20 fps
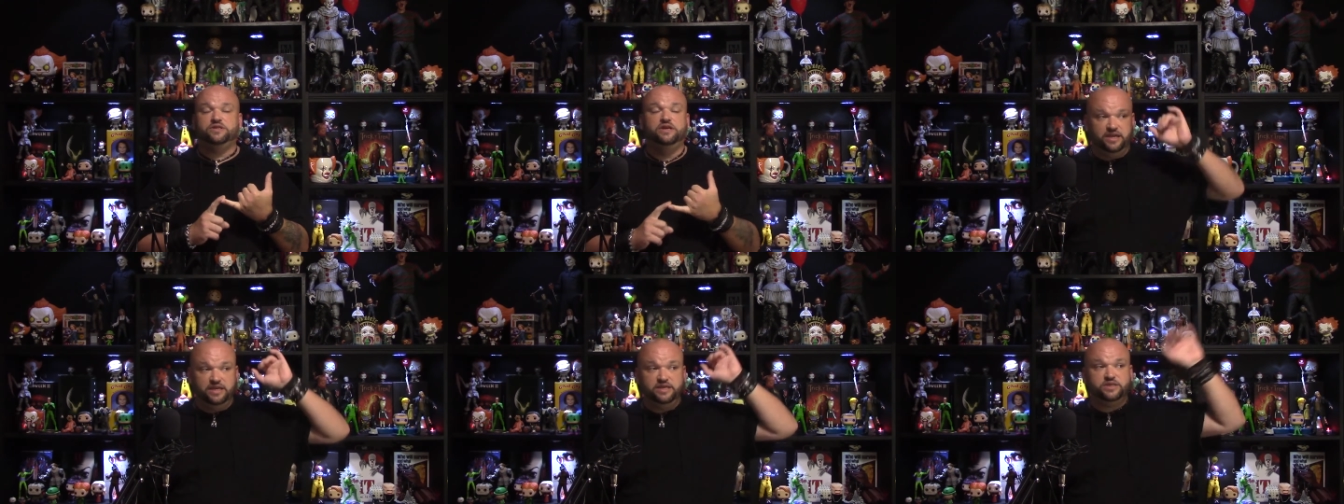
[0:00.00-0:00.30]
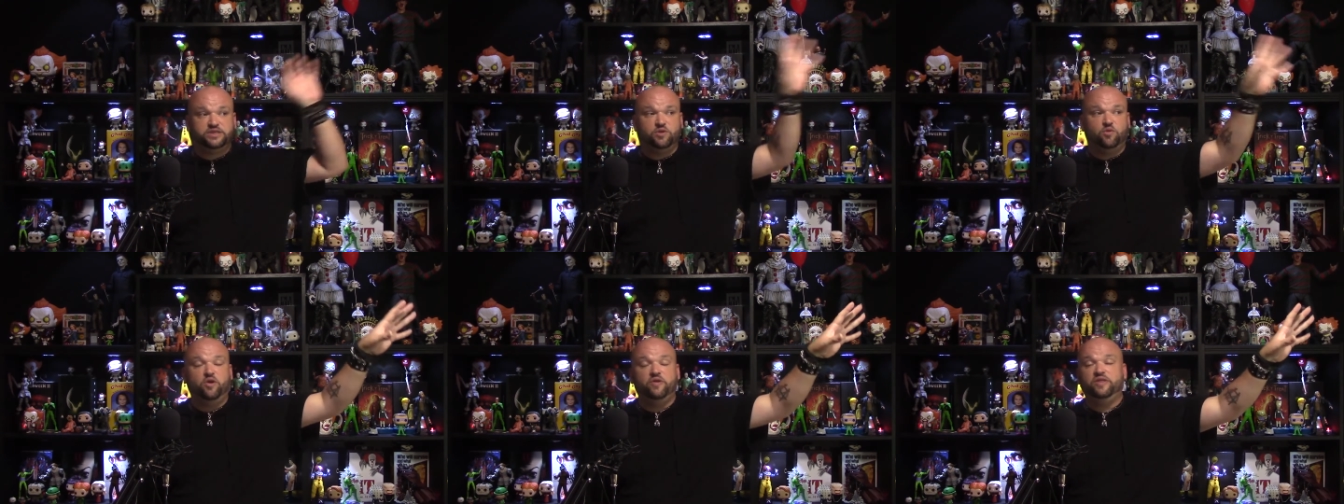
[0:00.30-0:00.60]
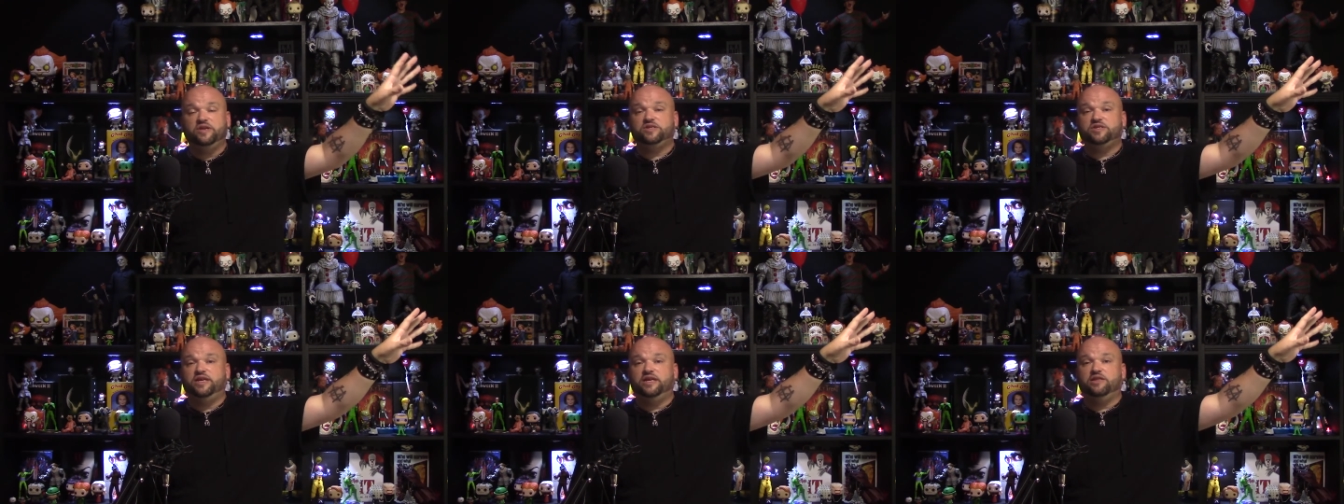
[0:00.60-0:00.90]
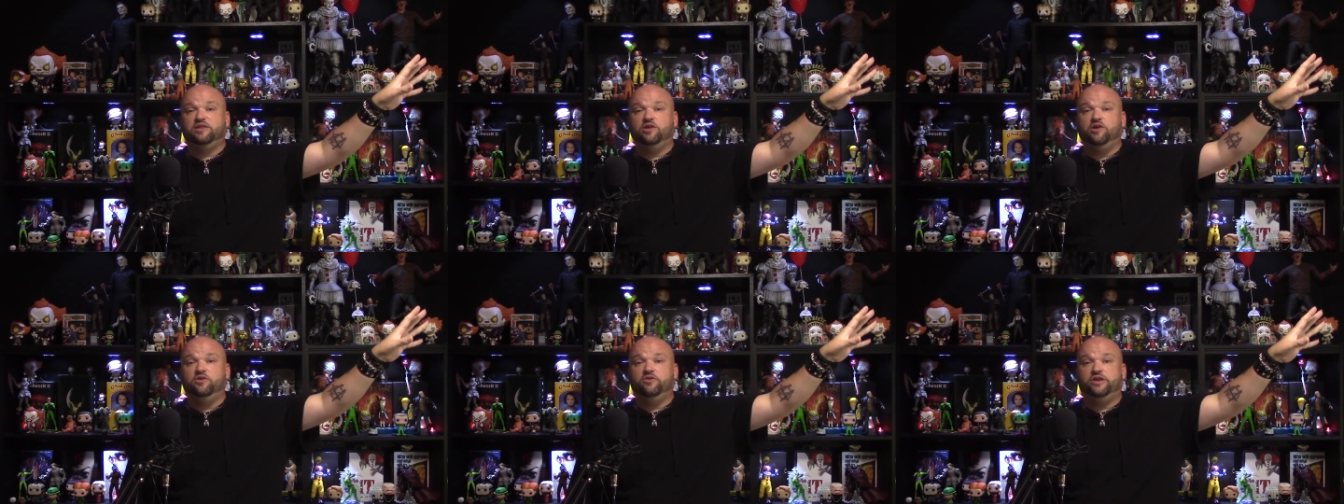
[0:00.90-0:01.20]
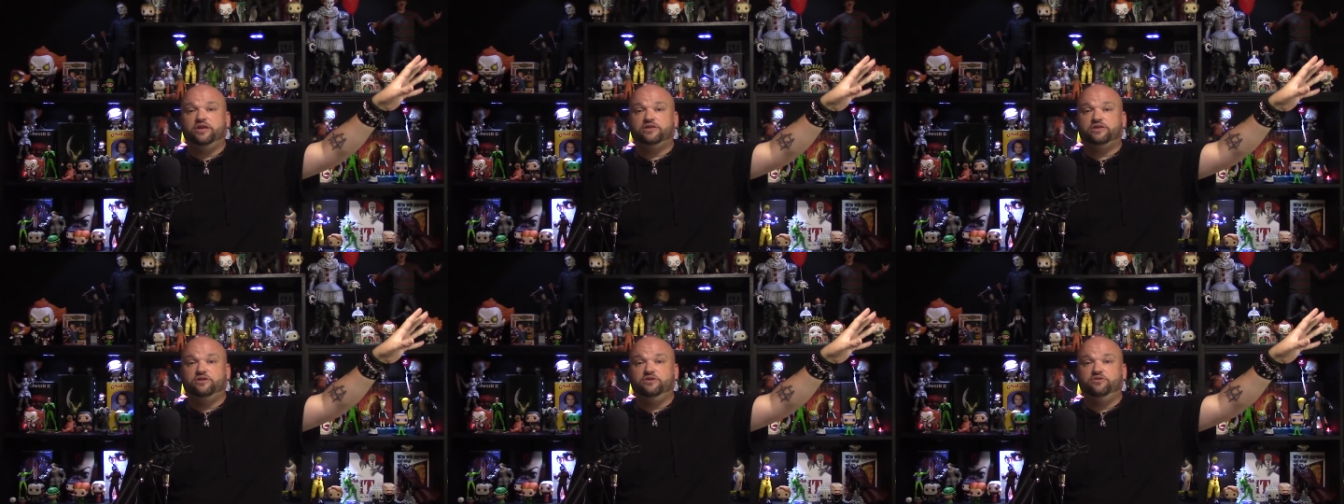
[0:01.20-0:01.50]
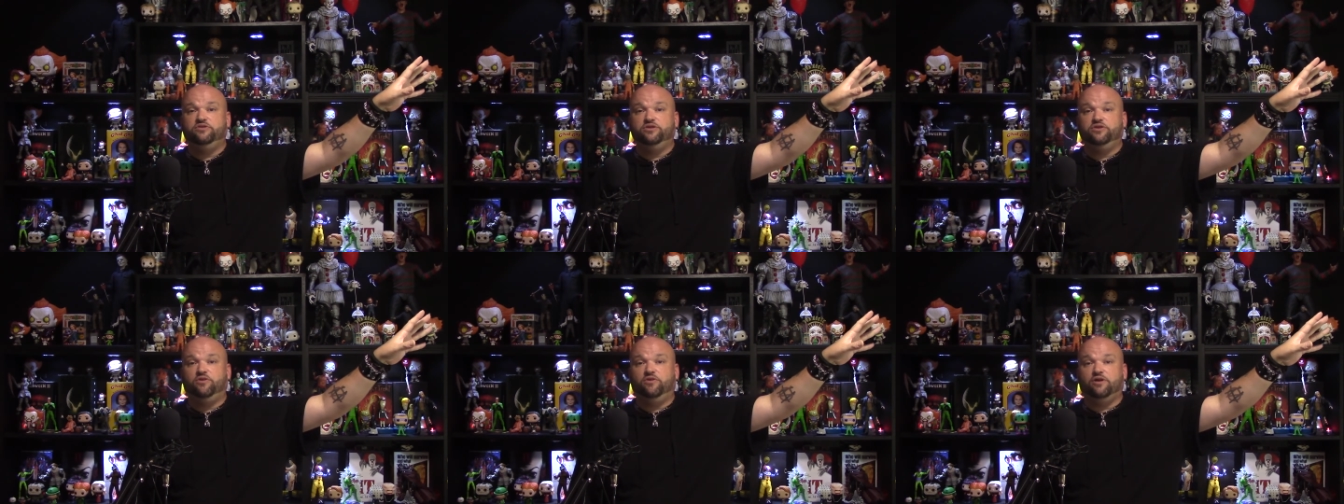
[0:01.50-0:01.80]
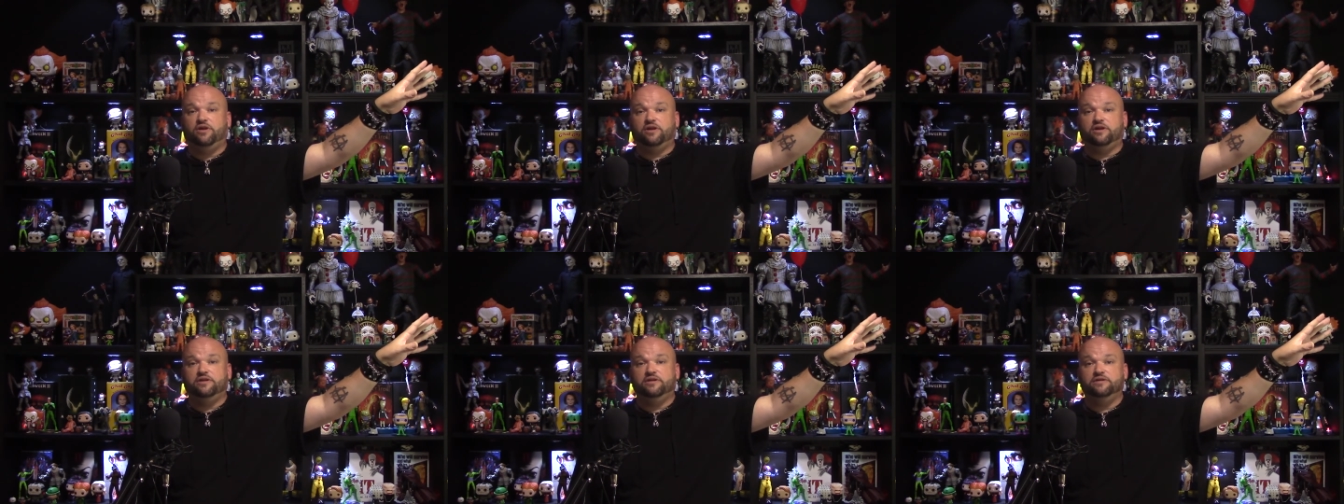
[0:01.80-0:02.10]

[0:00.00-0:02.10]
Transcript: He's the one that sent Loki to New York.